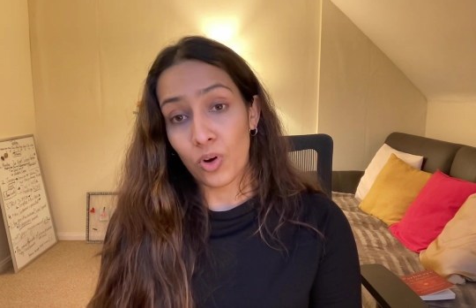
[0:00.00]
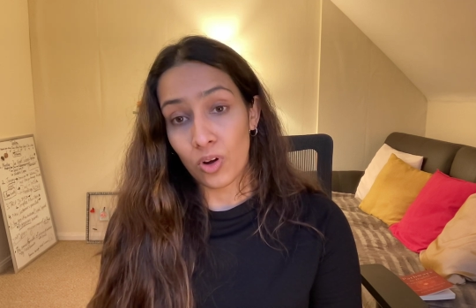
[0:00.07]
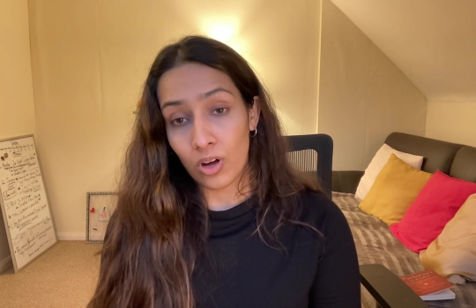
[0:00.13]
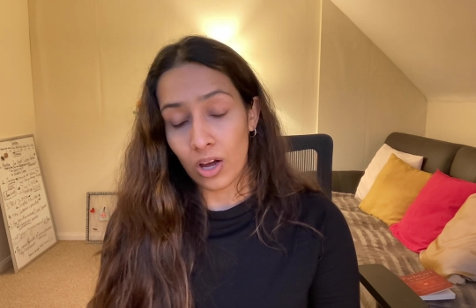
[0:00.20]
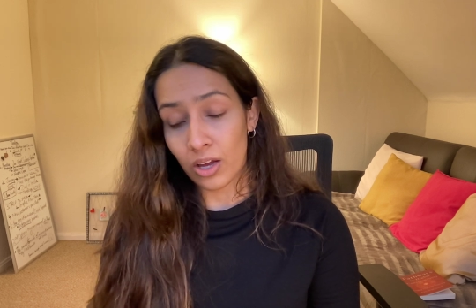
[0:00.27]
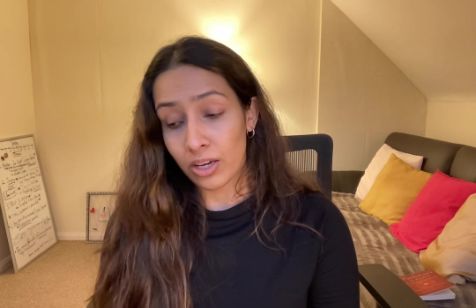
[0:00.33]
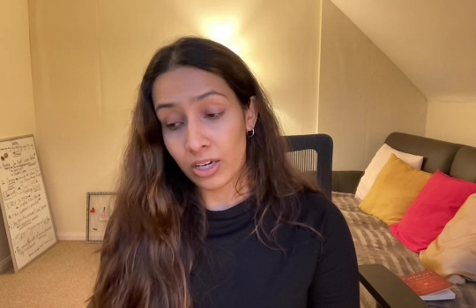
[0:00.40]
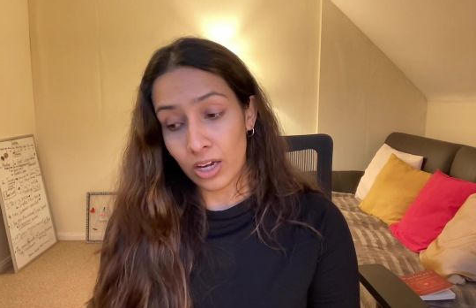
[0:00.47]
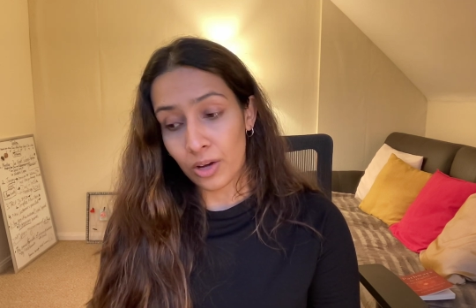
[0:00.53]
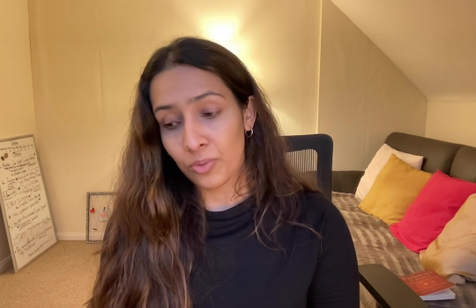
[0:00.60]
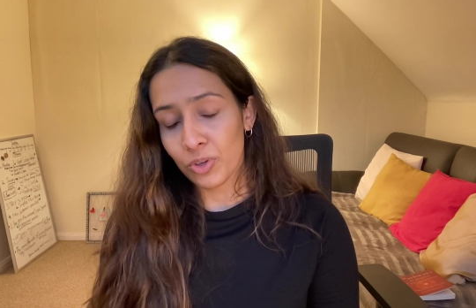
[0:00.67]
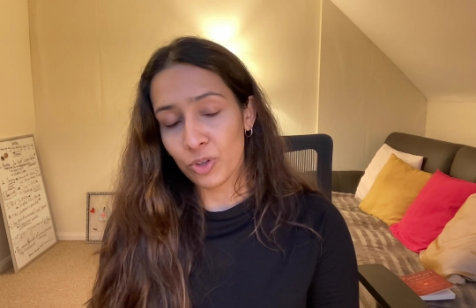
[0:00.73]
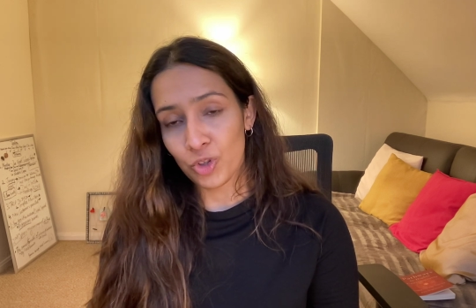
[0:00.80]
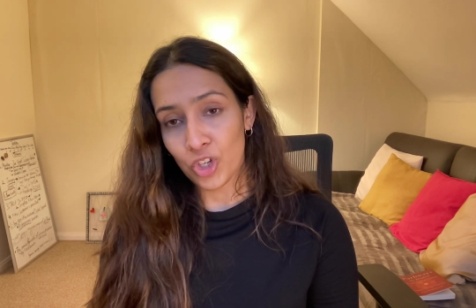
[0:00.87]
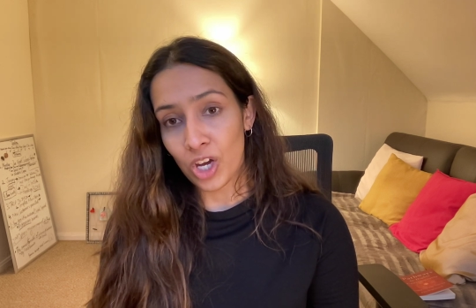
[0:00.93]
and I
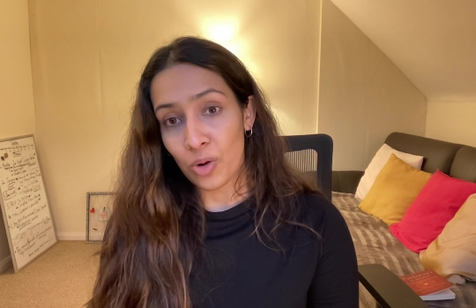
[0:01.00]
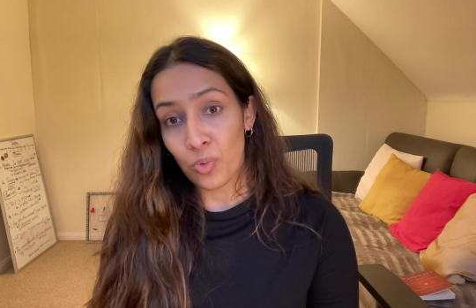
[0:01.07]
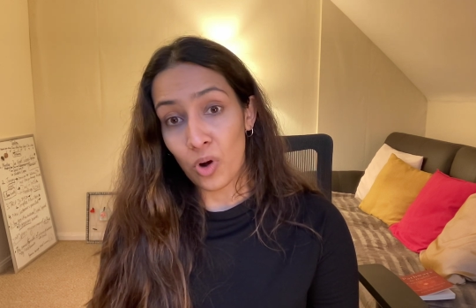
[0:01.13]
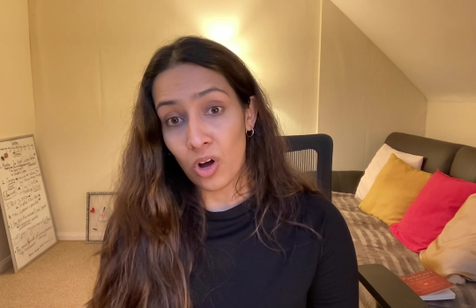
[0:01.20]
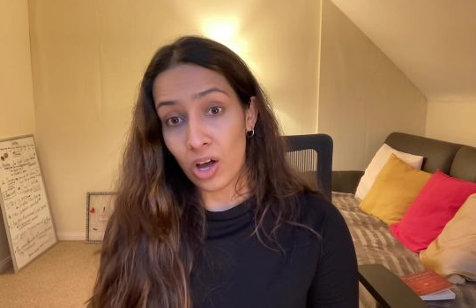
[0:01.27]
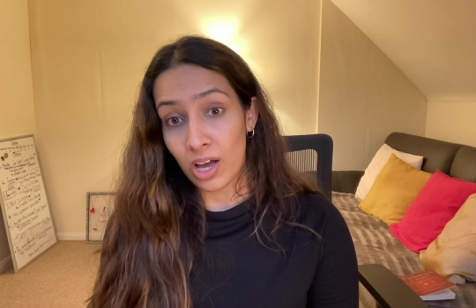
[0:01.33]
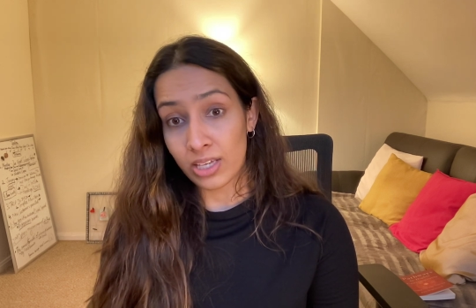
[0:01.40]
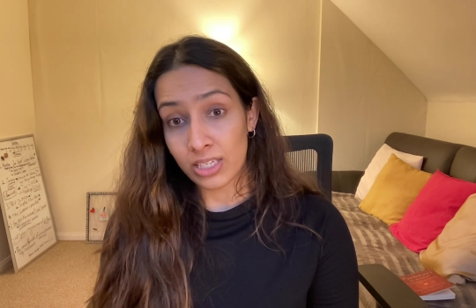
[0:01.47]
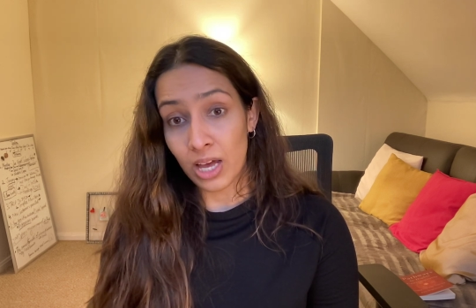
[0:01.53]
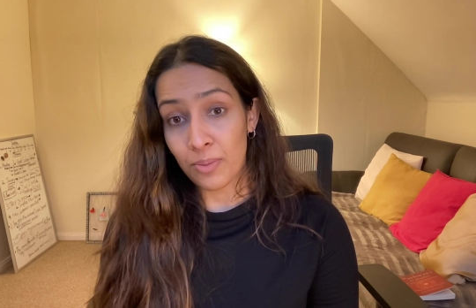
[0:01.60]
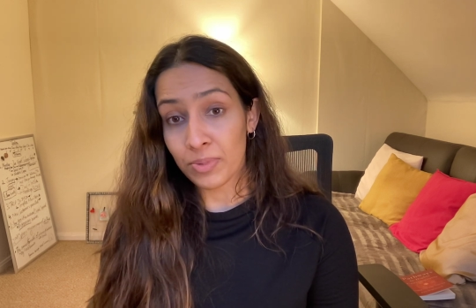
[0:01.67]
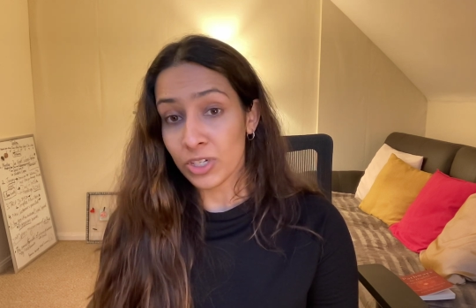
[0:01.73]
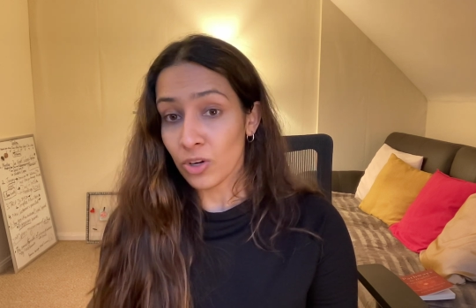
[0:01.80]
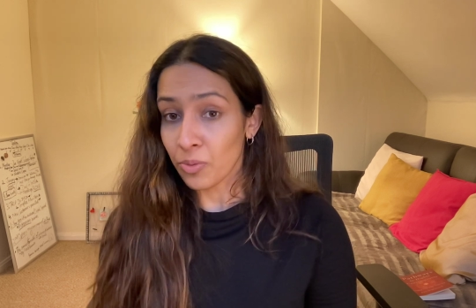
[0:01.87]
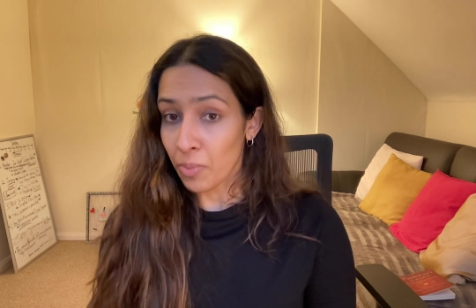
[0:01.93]
will share what has
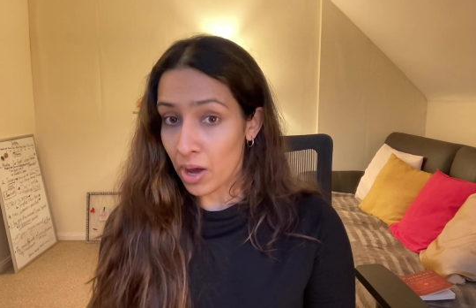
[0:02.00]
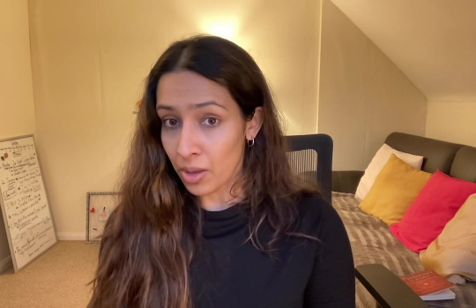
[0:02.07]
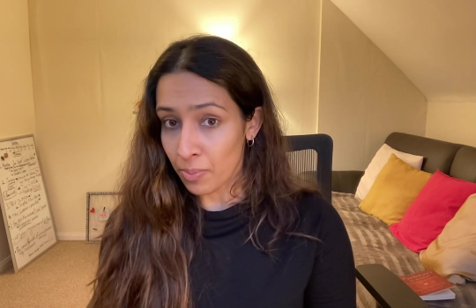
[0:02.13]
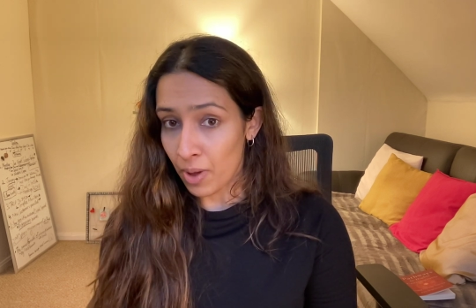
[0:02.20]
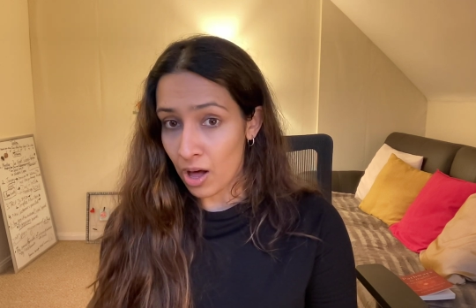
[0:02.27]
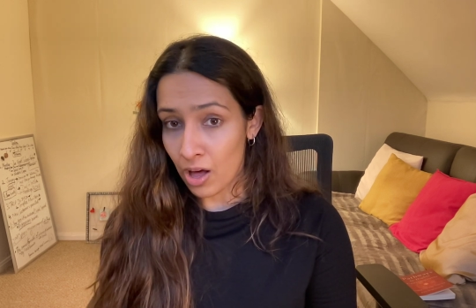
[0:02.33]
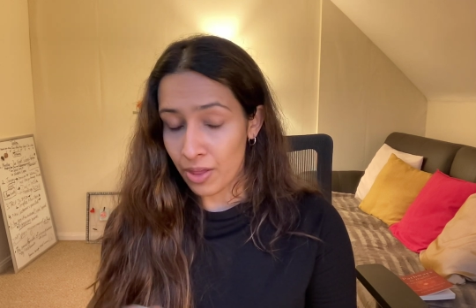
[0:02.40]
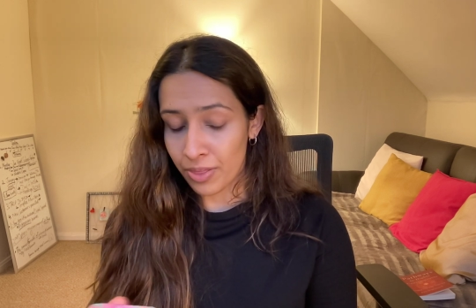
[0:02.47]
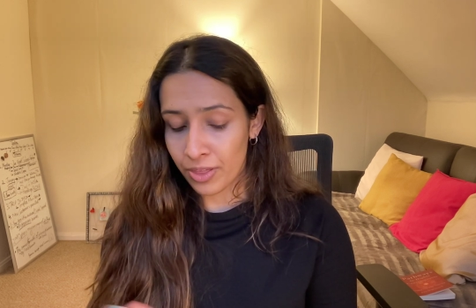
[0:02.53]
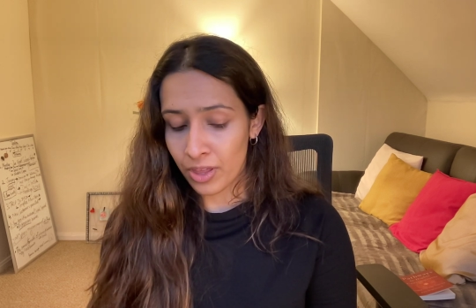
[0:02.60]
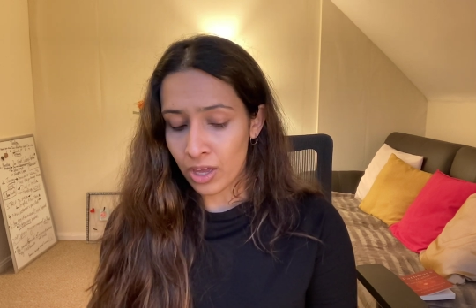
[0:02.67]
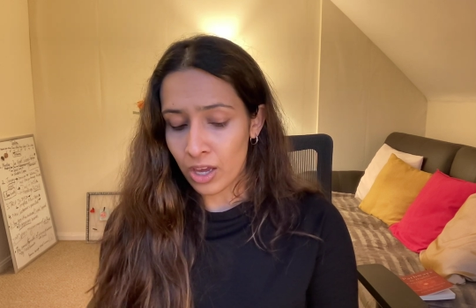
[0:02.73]
happened on my path.